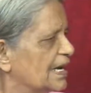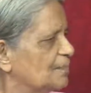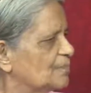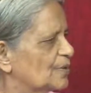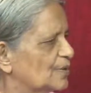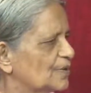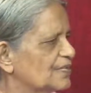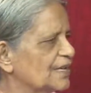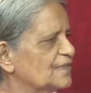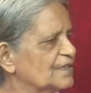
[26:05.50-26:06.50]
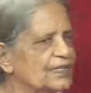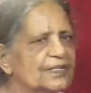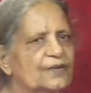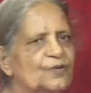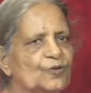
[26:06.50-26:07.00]
and because i was
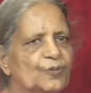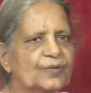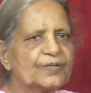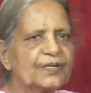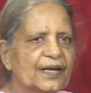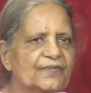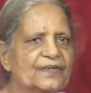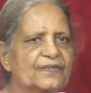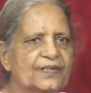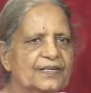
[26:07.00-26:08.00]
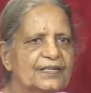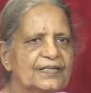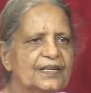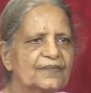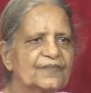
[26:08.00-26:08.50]
little open i was ready
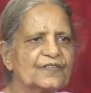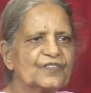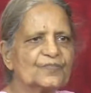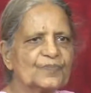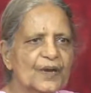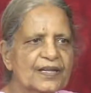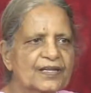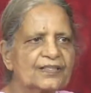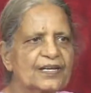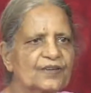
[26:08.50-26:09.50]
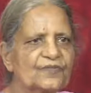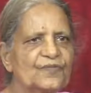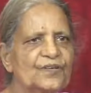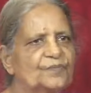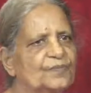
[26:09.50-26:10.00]
i was aspiring that
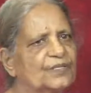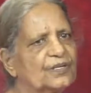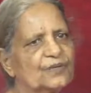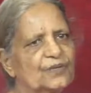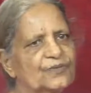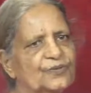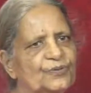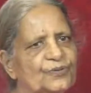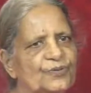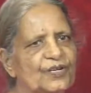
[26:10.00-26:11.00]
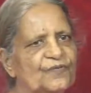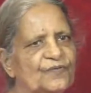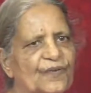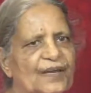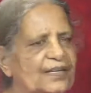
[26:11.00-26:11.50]
way mother also didn't
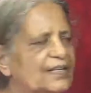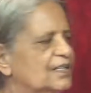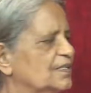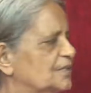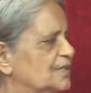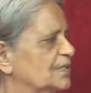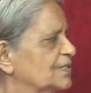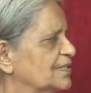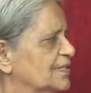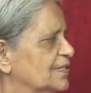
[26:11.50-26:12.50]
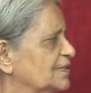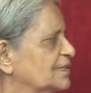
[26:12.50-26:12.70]
find any difficulty